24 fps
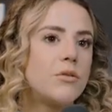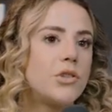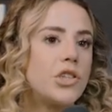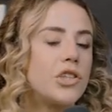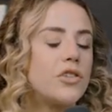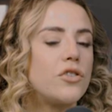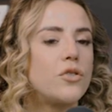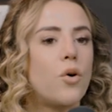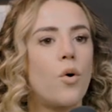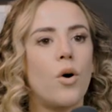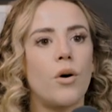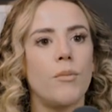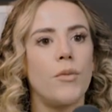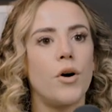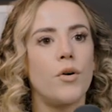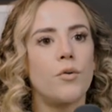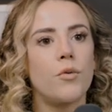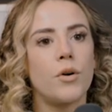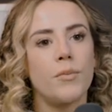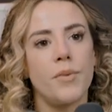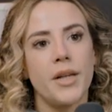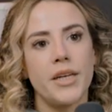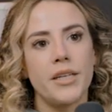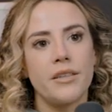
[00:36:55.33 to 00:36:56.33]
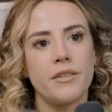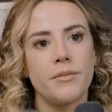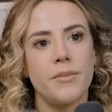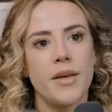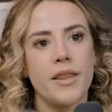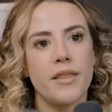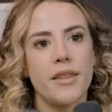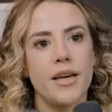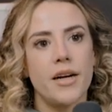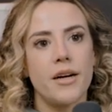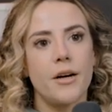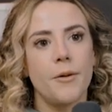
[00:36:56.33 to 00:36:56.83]
which is hormone
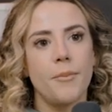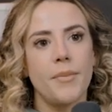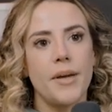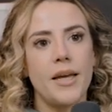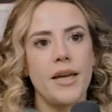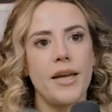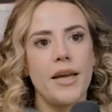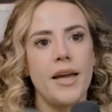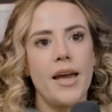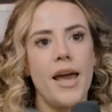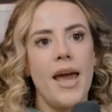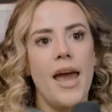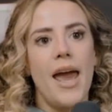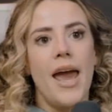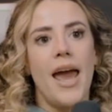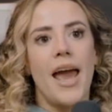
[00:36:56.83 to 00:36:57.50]
replacement therapy.